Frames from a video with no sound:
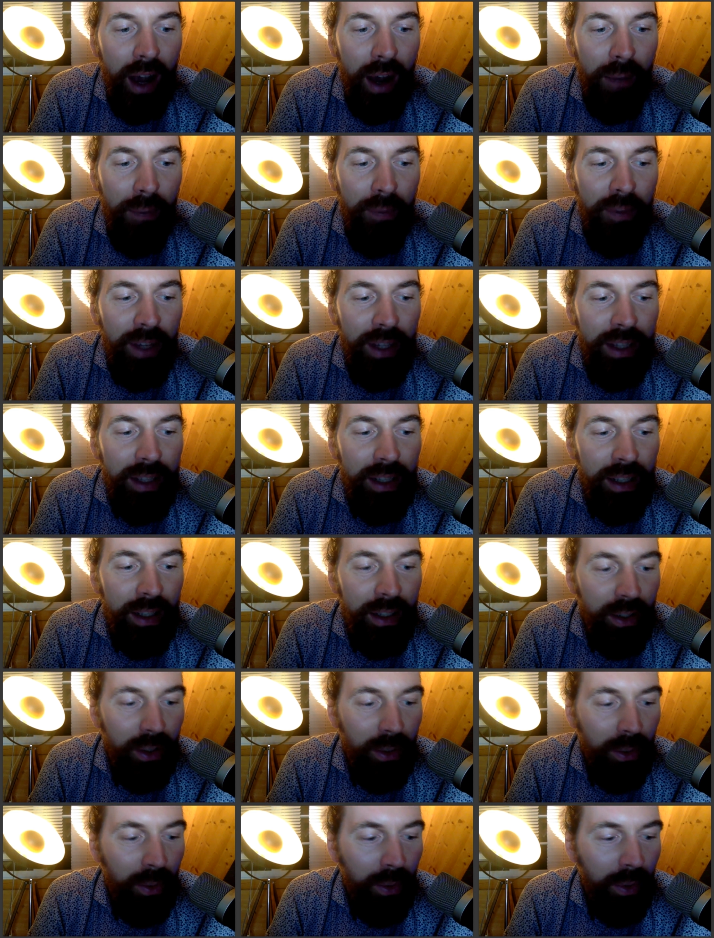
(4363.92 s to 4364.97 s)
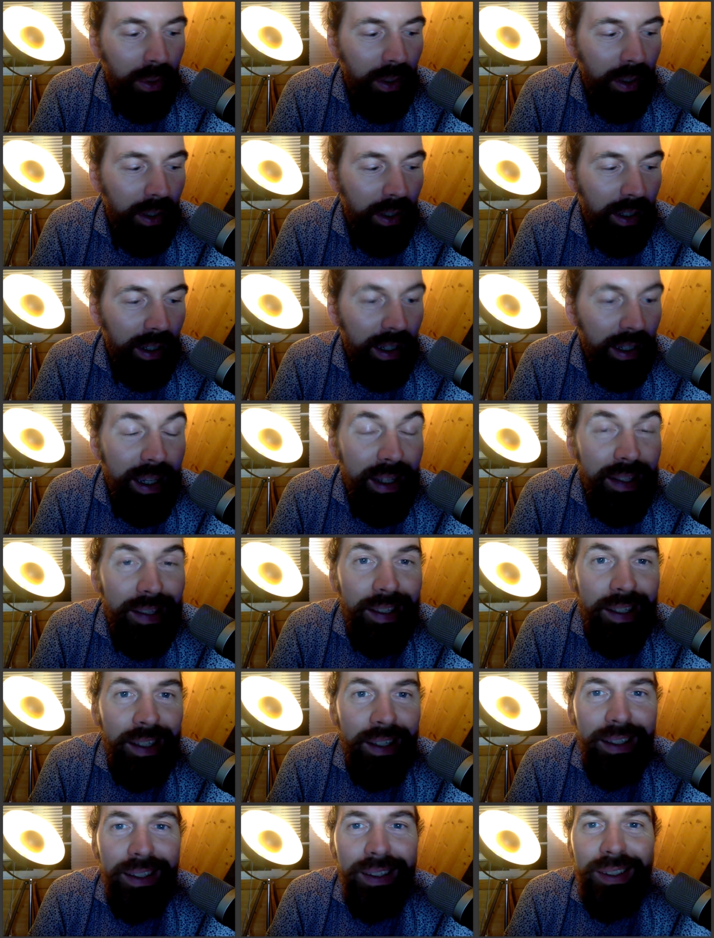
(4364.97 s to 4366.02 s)
obvious and so
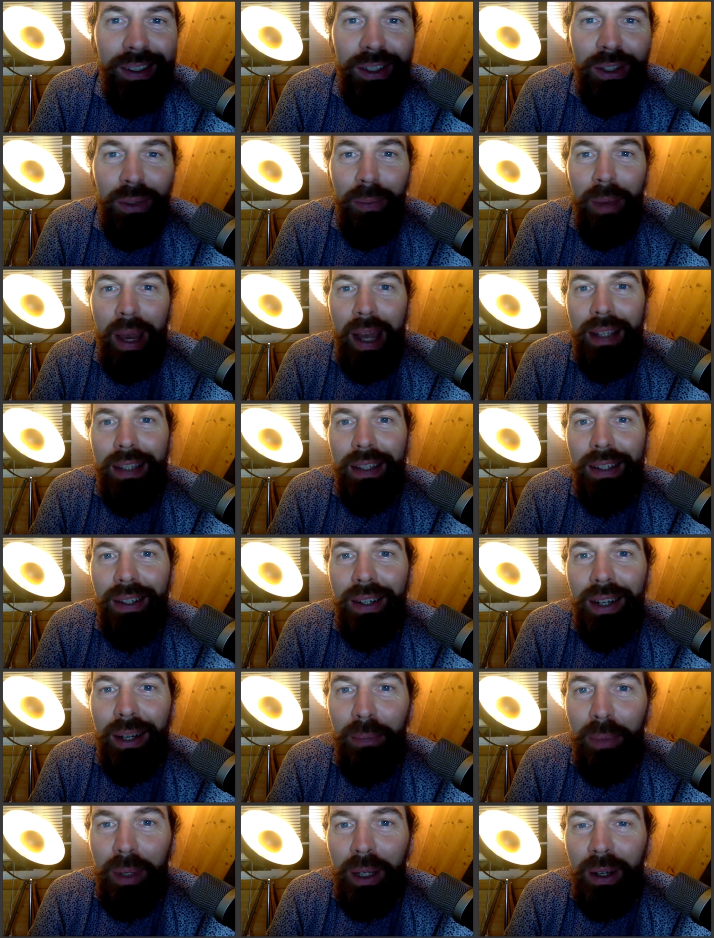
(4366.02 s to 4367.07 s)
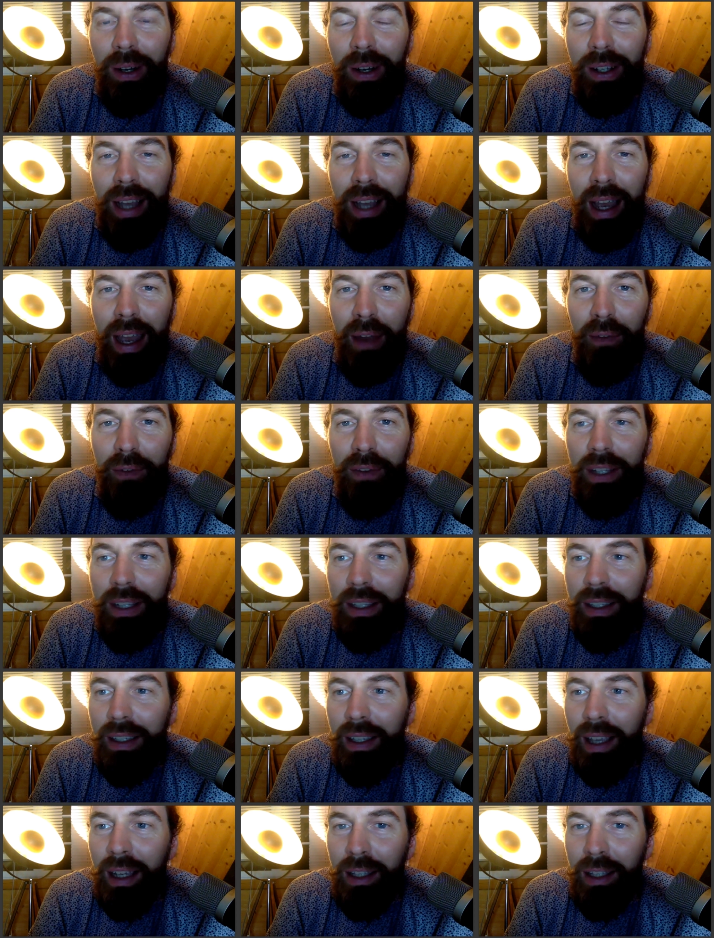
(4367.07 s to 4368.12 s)
easy to master it, because I have
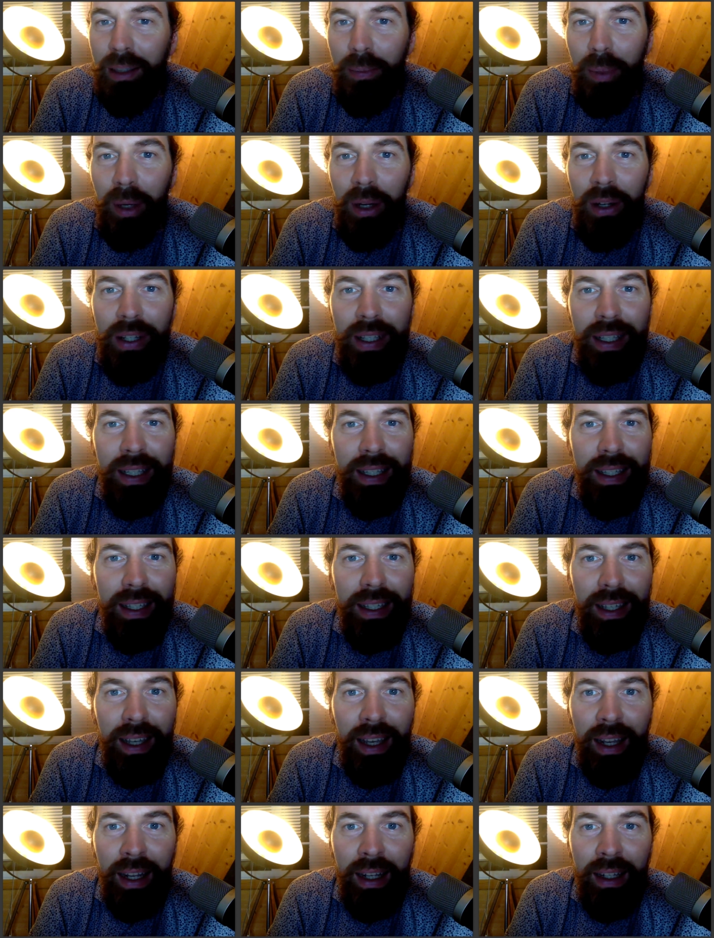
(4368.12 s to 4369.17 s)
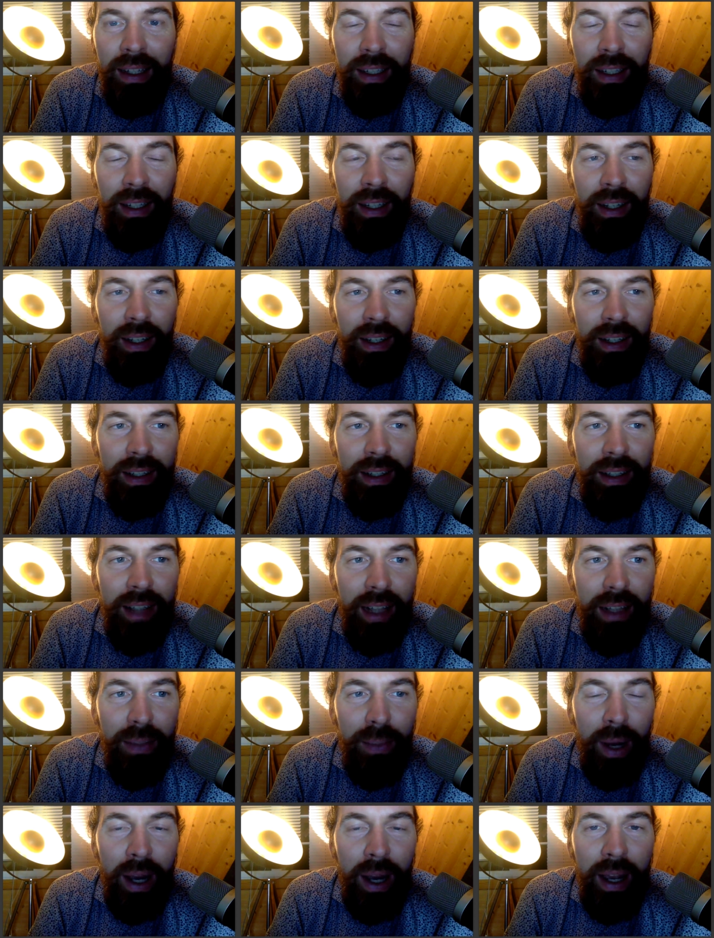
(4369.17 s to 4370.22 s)
this experience. And
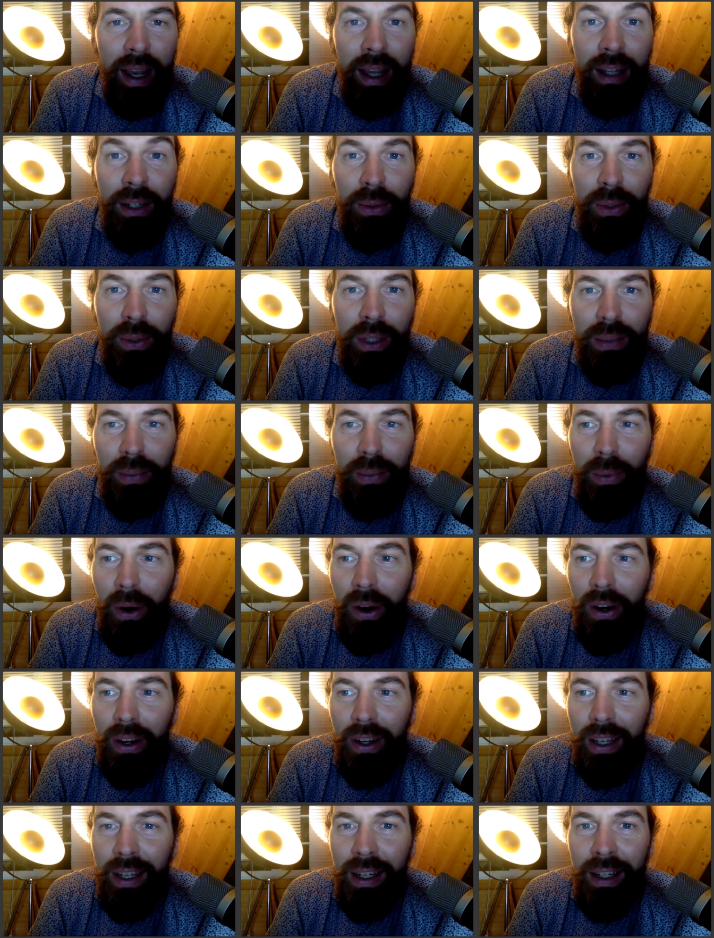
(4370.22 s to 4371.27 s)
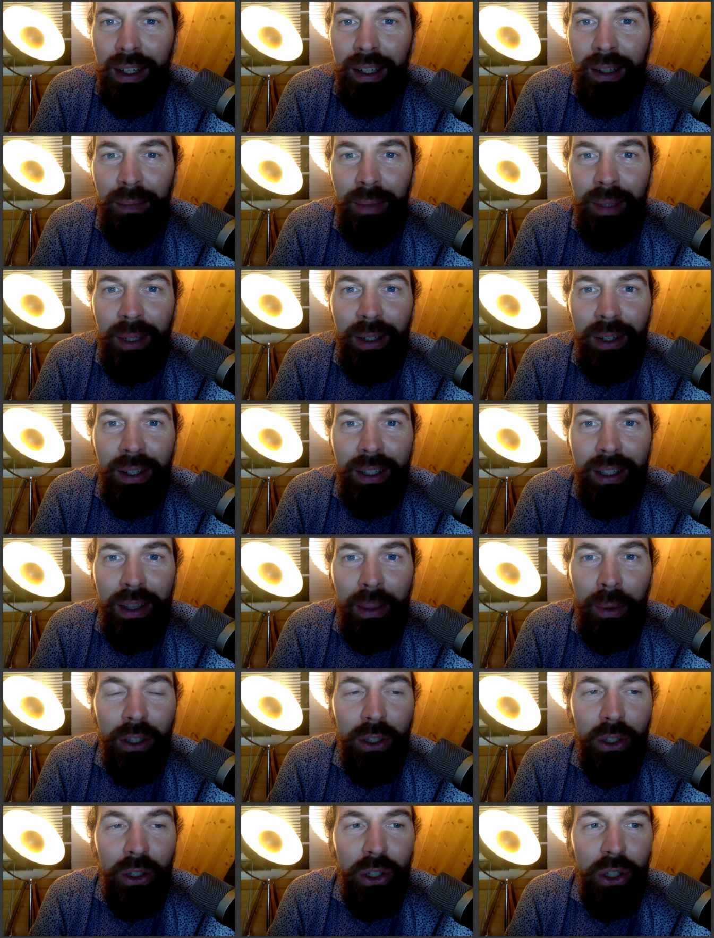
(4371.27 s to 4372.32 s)
that's why I do this work here, because I
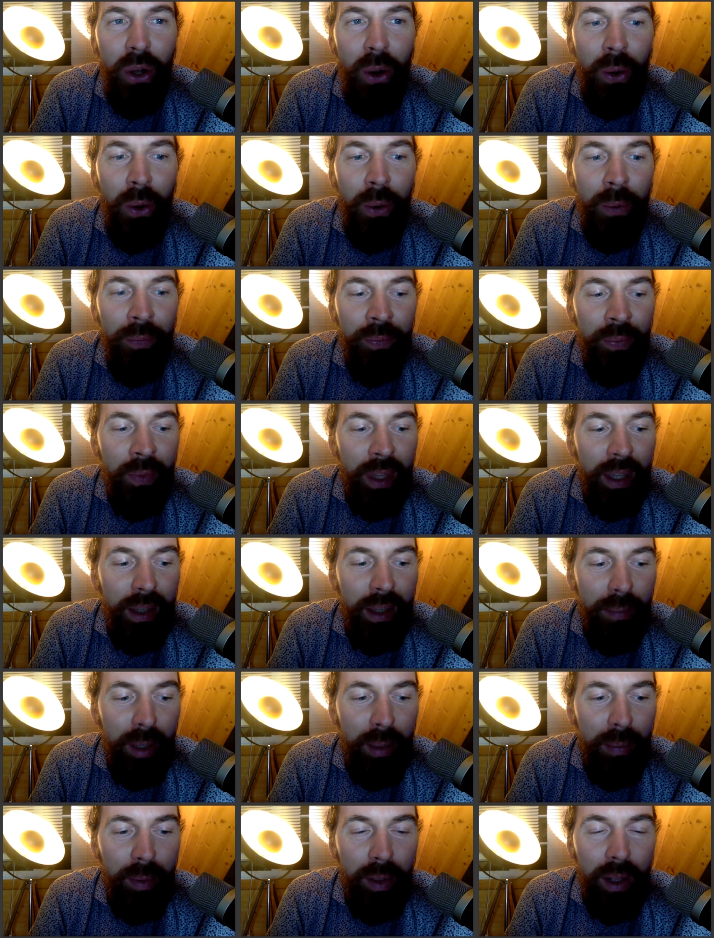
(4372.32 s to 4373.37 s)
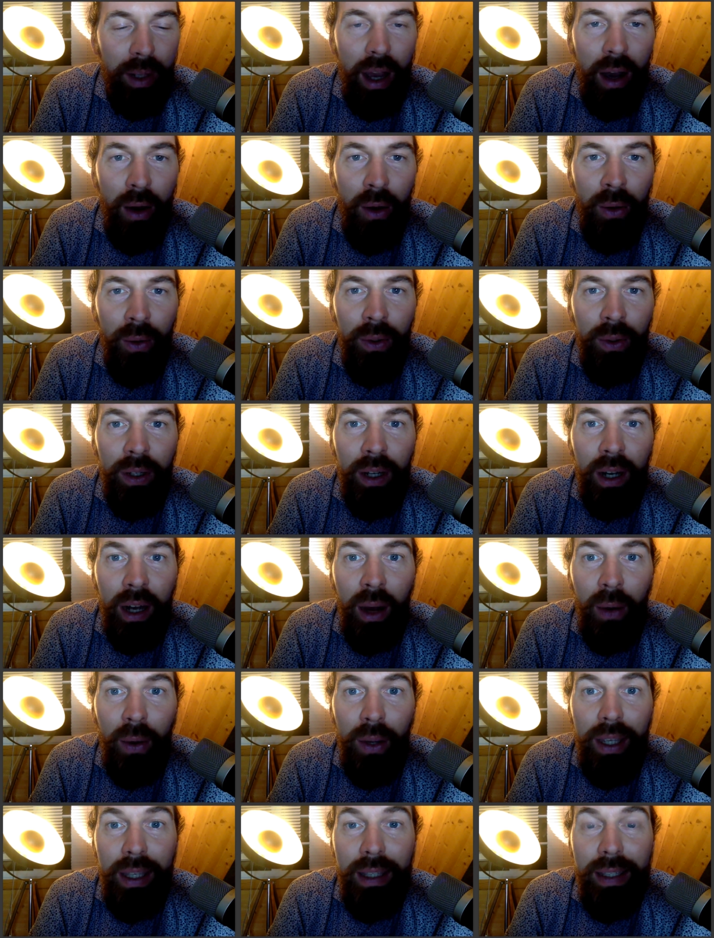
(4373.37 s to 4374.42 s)
want to show people how
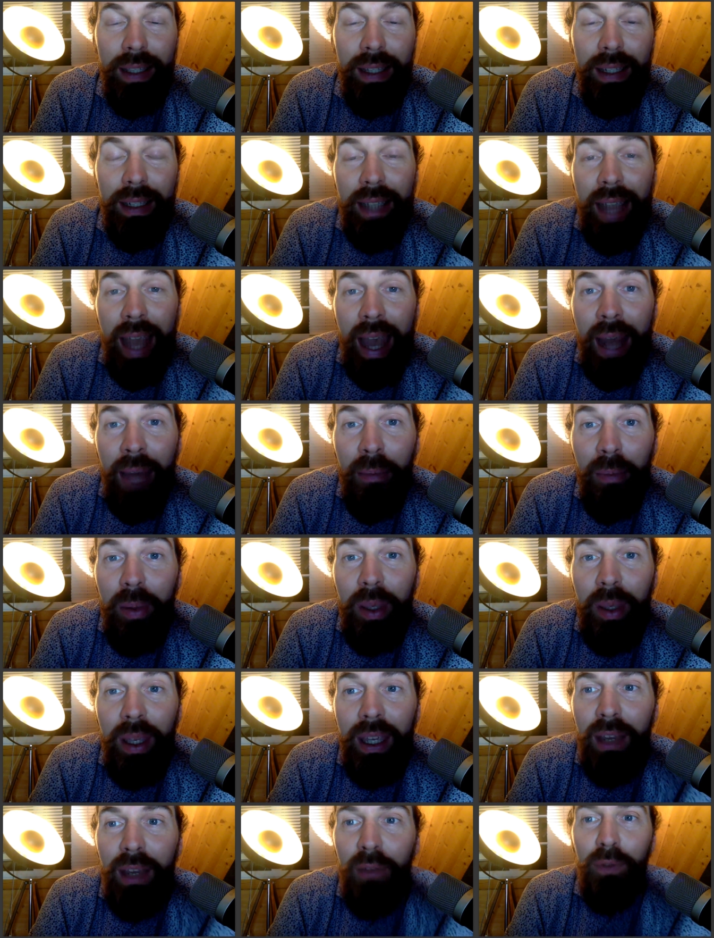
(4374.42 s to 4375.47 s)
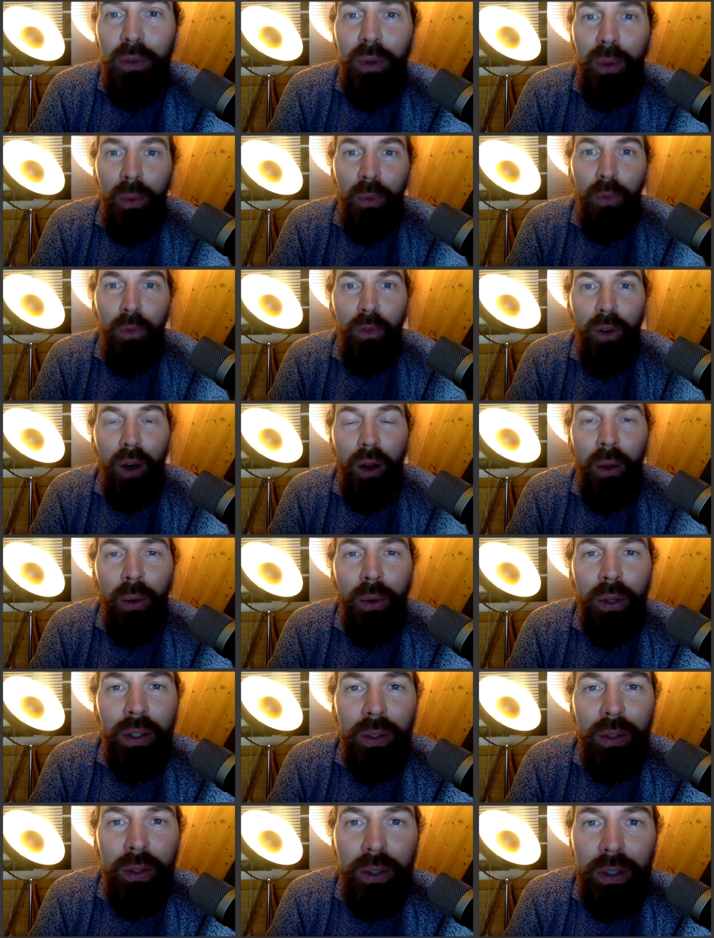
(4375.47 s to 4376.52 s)
easy it can be if you follow
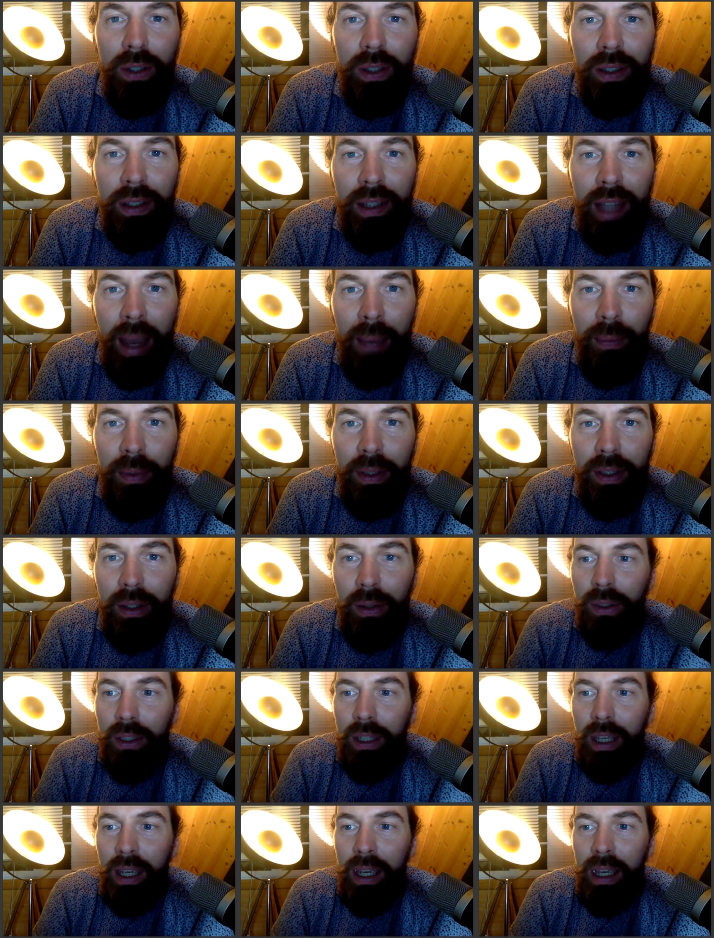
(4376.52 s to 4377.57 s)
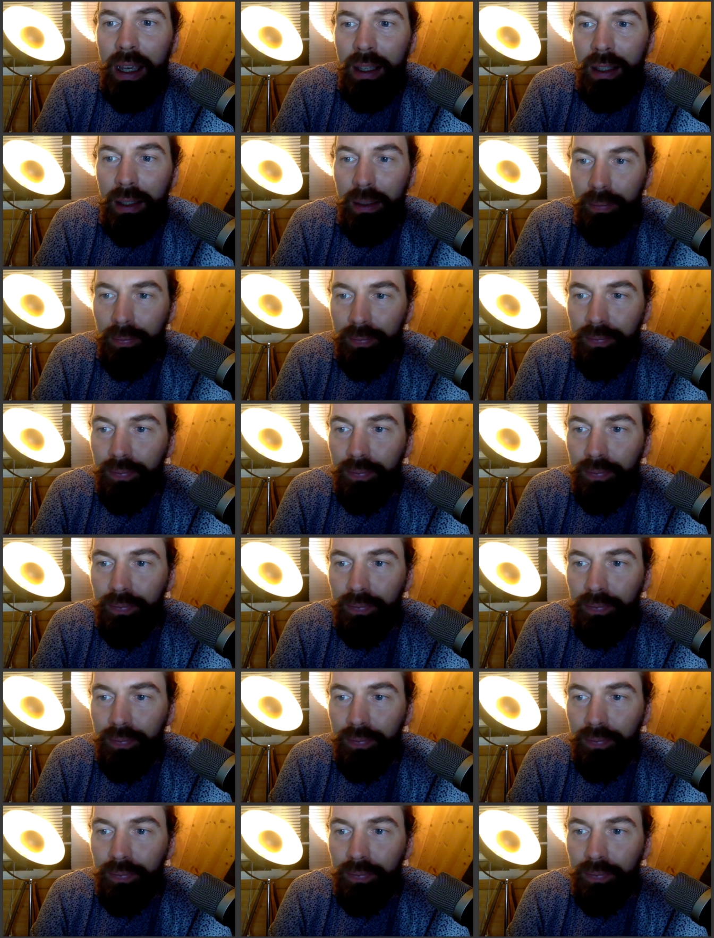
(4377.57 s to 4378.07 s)
those steps, those keys.